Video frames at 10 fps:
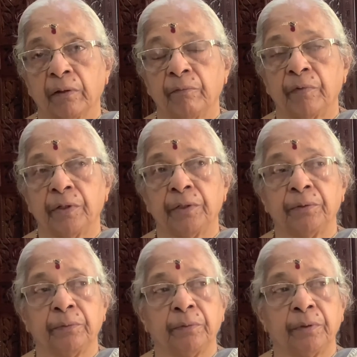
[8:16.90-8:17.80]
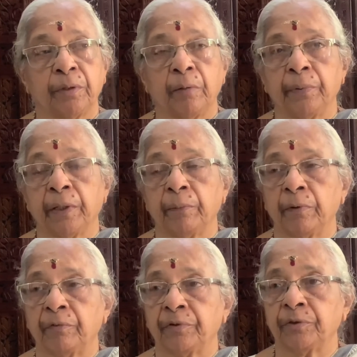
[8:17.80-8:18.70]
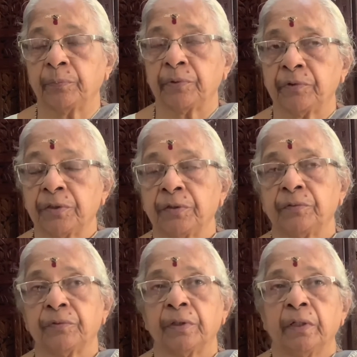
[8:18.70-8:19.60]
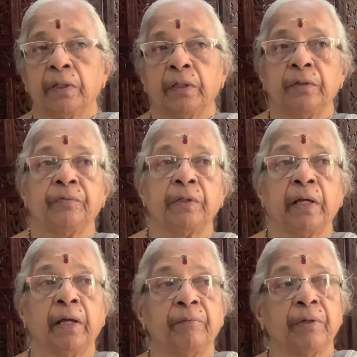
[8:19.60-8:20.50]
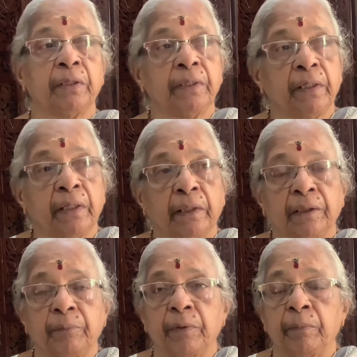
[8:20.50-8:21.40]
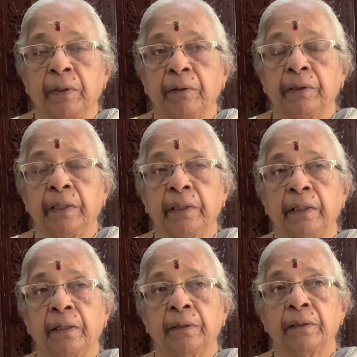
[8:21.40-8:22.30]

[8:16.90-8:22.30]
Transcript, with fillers: wanted to rob him of his possessions he said, I have nothing except a Bhagavad Gita